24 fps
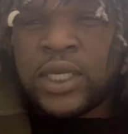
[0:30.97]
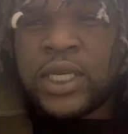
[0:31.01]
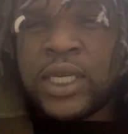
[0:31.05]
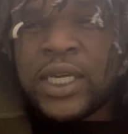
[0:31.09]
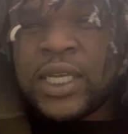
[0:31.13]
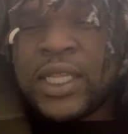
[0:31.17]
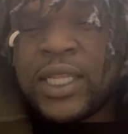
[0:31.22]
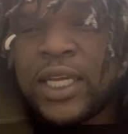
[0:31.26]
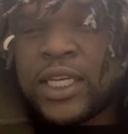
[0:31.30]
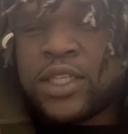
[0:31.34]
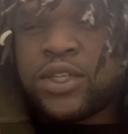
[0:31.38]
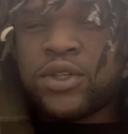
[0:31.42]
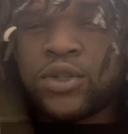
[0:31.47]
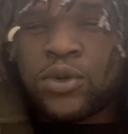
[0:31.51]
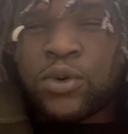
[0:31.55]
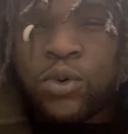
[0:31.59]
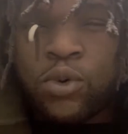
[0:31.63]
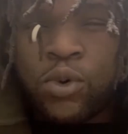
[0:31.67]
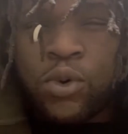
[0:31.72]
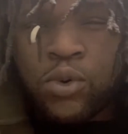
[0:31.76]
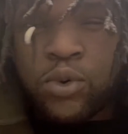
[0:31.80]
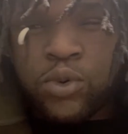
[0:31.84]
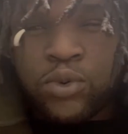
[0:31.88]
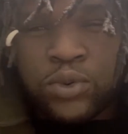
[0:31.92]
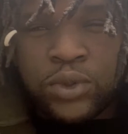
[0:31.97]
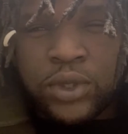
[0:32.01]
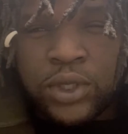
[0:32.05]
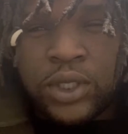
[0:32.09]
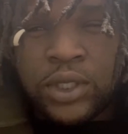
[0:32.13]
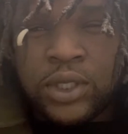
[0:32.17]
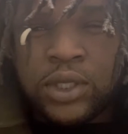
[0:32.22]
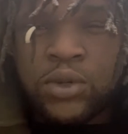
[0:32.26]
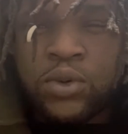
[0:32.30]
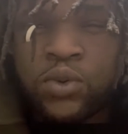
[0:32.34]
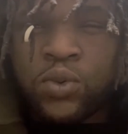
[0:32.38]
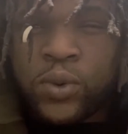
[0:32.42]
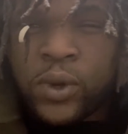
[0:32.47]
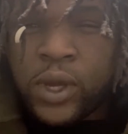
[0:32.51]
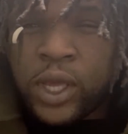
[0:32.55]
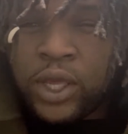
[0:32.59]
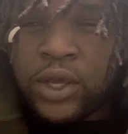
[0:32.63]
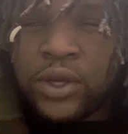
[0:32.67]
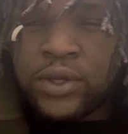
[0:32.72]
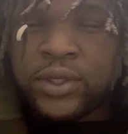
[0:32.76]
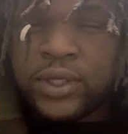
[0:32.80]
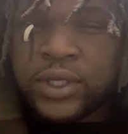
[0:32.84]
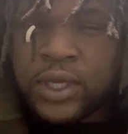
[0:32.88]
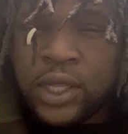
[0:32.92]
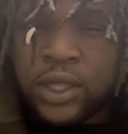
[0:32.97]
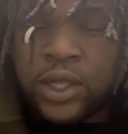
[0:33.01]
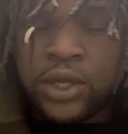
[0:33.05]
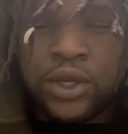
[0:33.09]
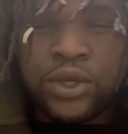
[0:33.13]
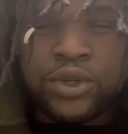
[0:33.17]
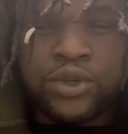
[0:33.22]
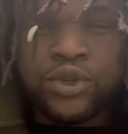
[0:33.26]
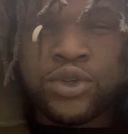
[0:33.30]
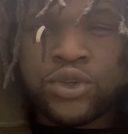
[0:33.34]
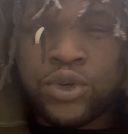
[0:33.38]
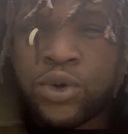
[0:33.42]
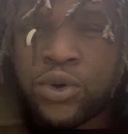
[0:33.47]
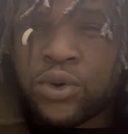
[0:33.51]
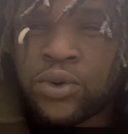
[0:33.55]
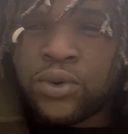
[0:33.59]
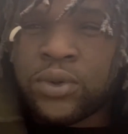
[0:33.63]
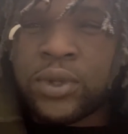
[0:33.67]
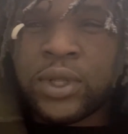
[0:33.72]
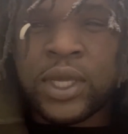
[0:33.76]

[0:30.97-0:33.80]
That's the only way you're selling your soul.